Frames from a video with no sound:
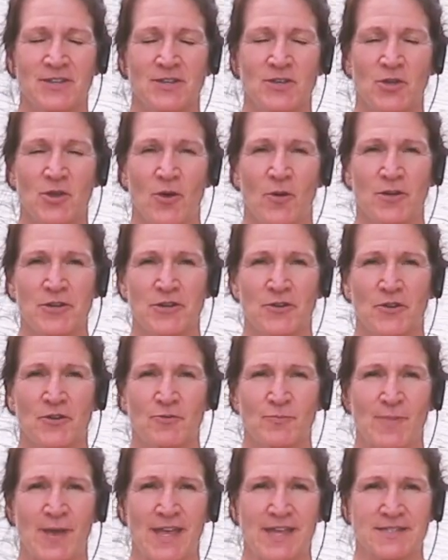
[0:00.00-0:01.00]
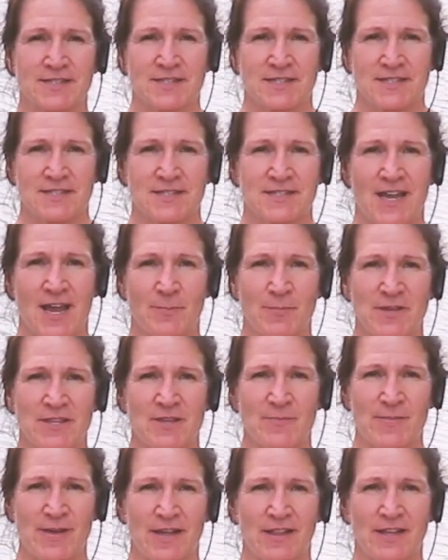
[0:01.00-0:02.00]
You go in your own pace, snapping
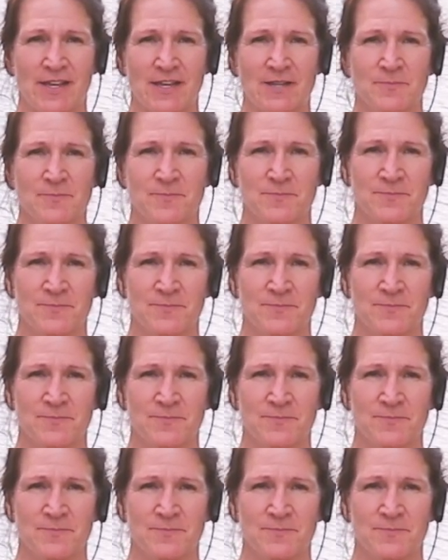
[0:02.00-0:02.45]
the belly.